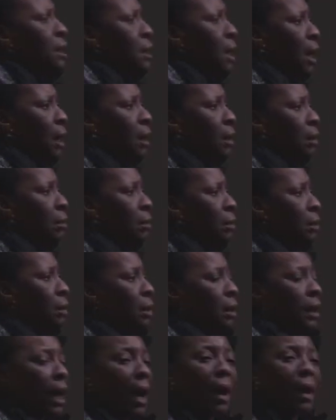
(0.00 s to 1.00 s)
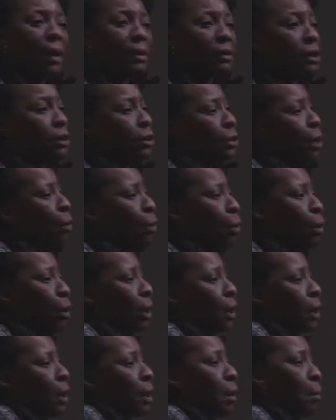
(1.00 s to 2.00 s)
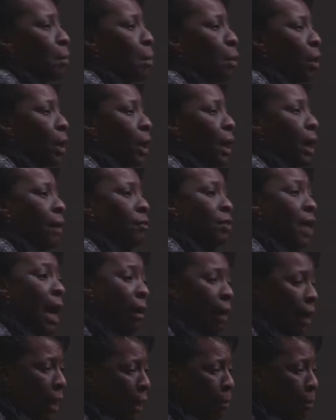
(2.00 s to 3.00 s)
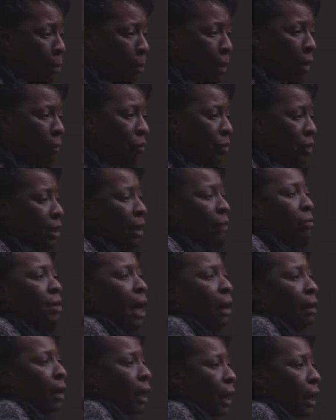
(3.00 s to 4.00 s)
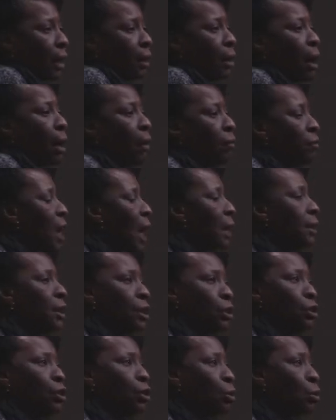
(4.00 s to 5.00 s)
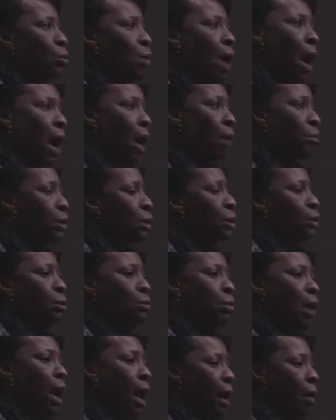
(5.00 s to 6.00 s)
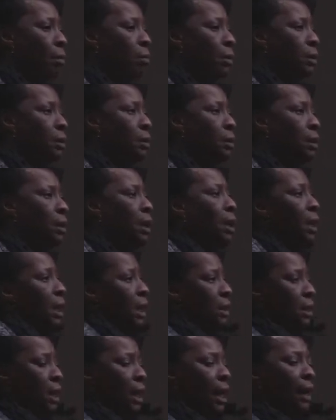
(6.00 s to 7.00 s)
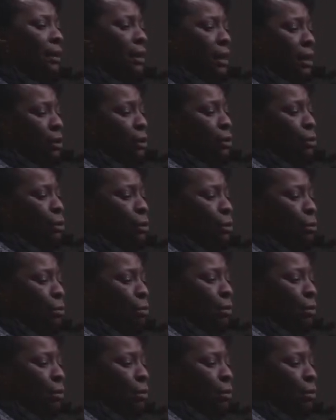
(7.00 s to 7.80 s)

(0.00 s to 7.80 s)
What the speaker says: say, guys, it's so early in the morning. Have y'all ate breakfast? Have y'all had coffee? I need 2 hours, 2 hours. He said, I need to do